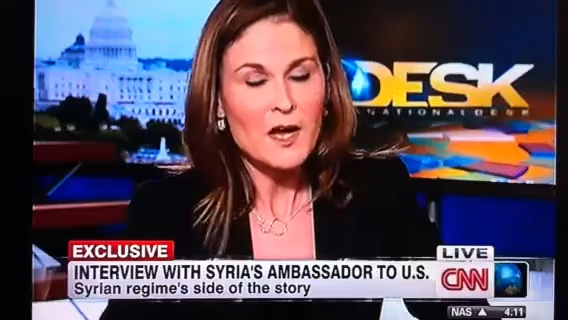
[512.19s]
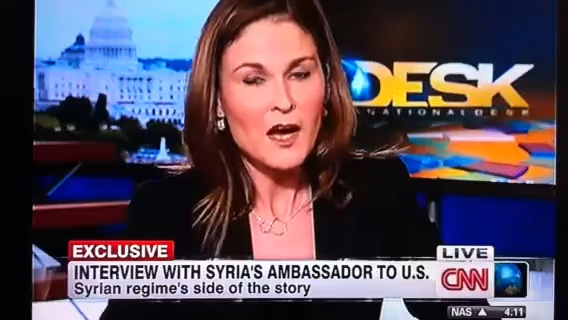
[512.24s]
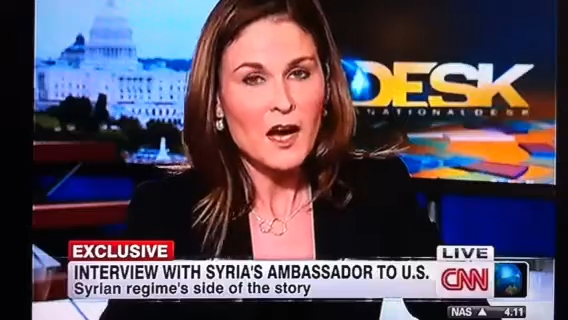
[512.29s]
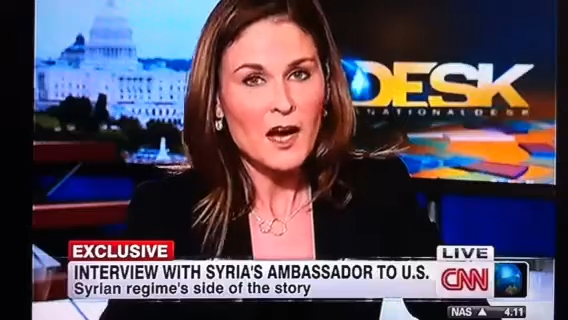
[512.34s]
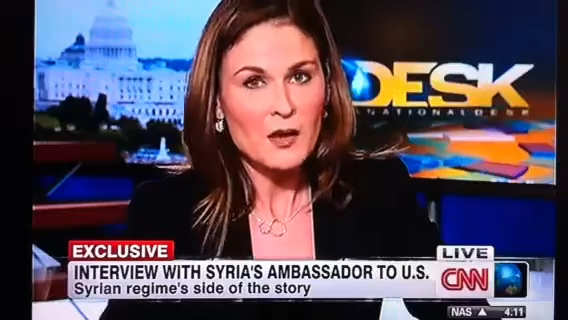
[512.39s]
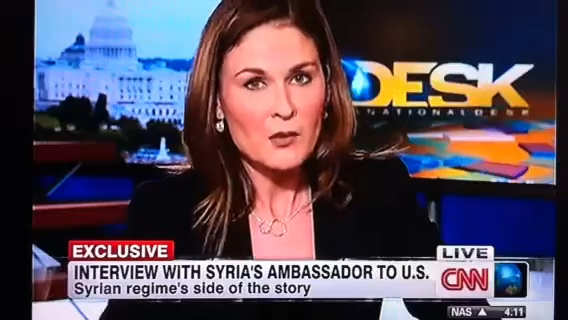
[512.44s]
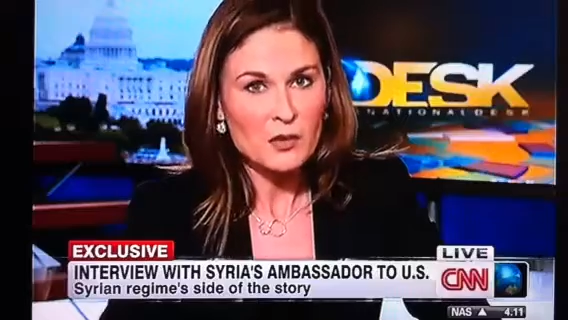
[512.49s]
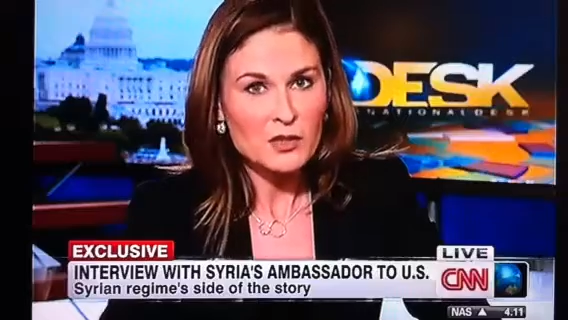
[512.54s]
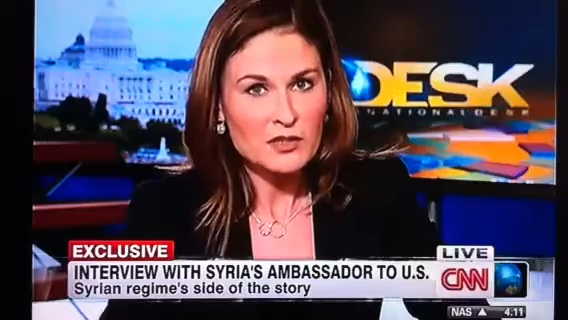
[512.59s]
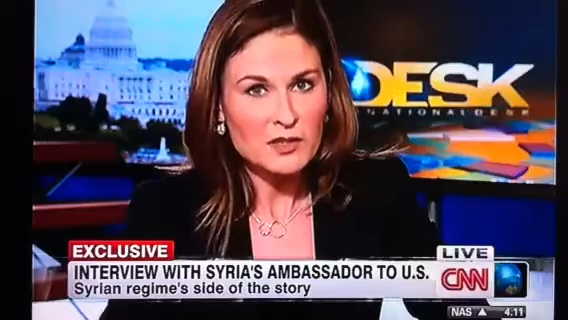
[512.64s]

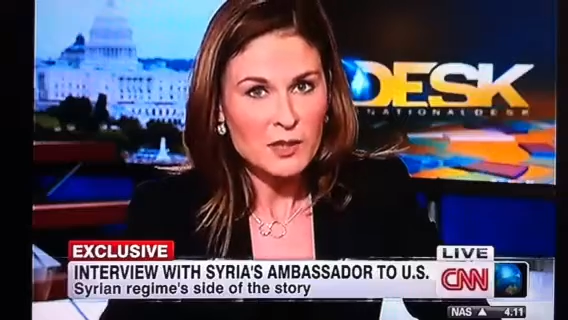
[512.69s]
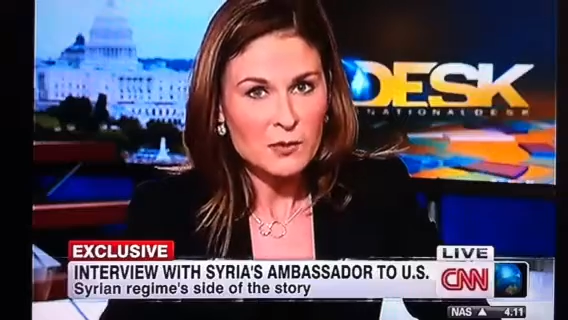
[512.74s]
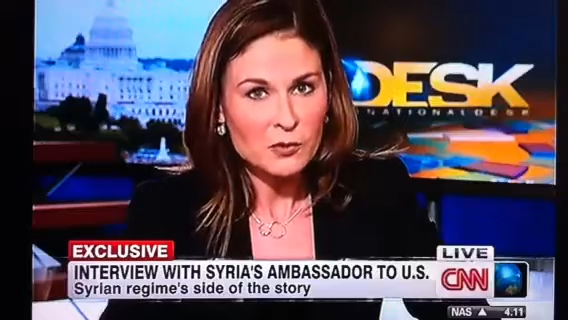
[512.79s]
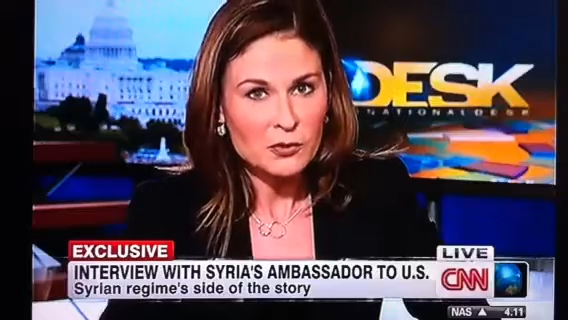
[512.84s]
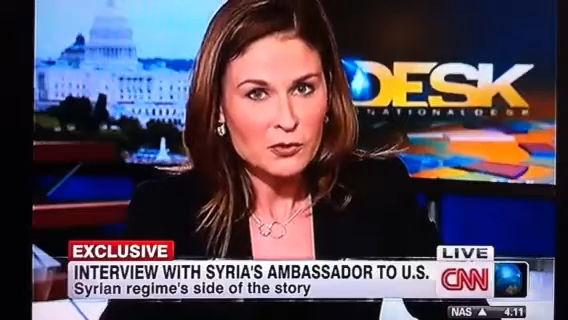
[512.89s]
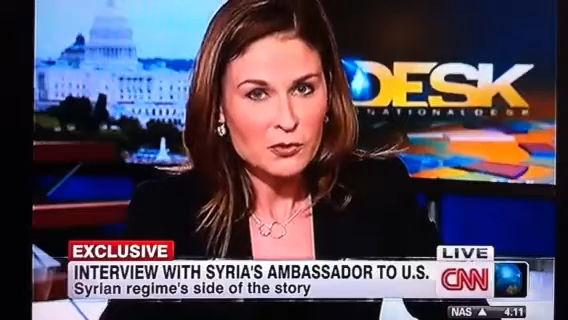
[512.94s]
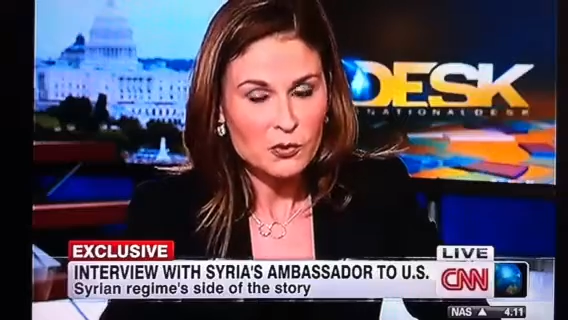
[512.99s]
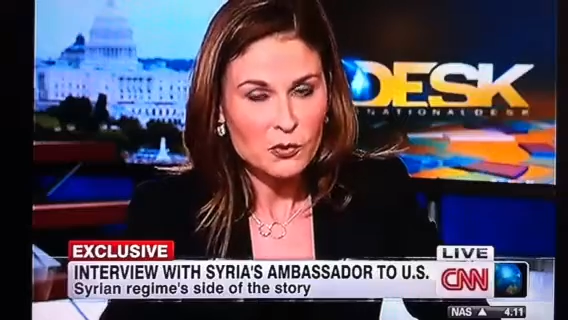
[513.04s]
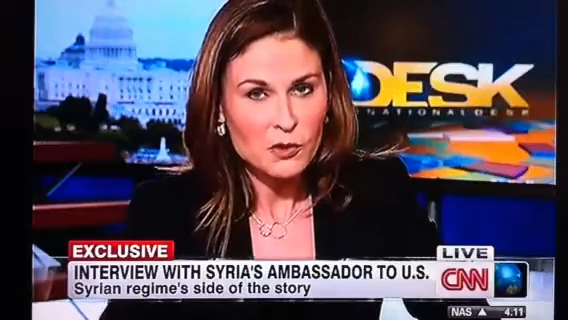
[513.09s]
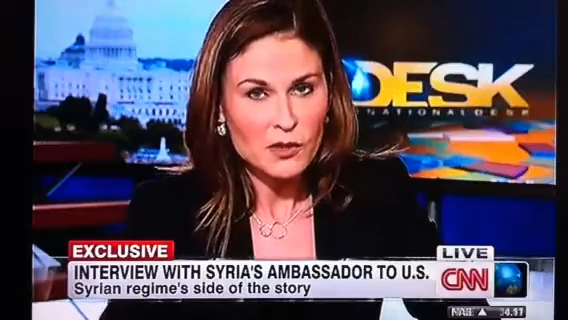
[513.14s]
I was
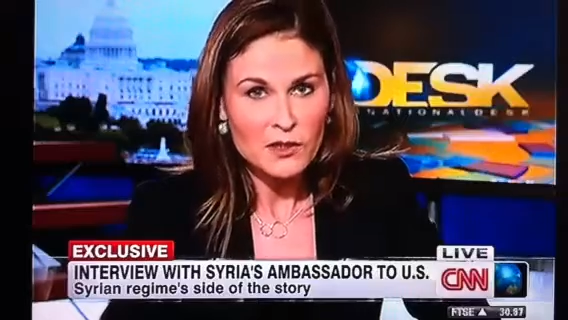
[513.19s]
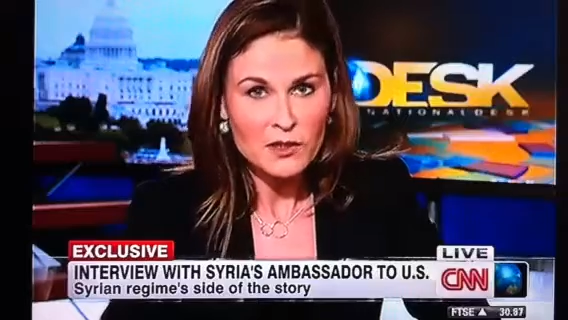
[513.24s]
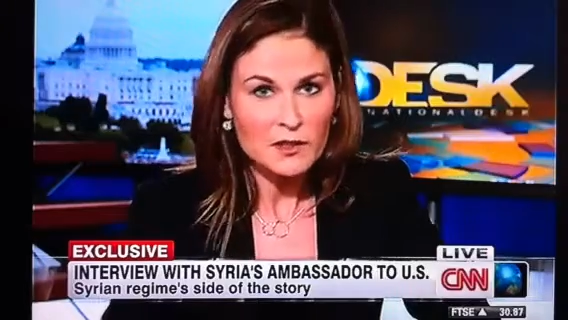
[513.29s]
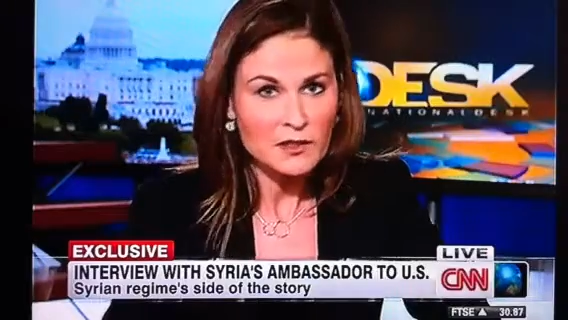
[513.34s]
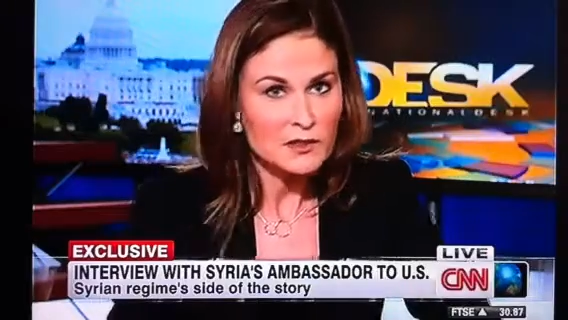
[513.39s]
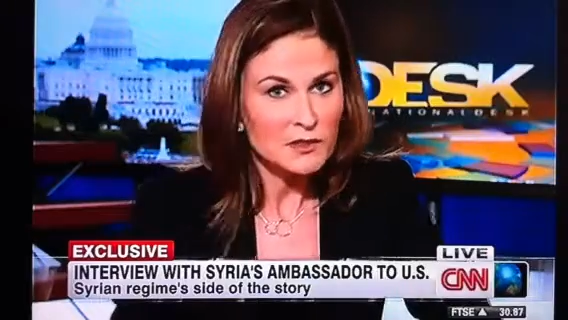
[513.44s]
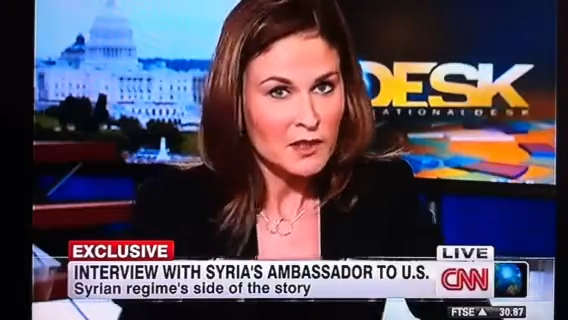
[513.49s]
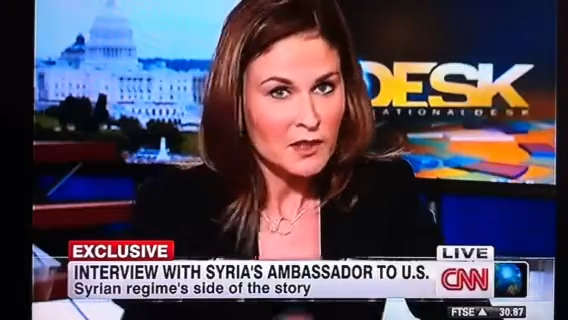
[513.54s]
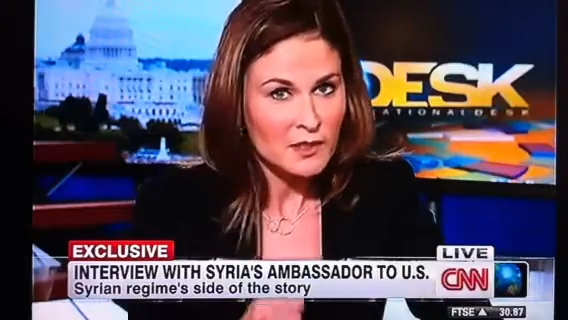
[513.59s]
able to witness,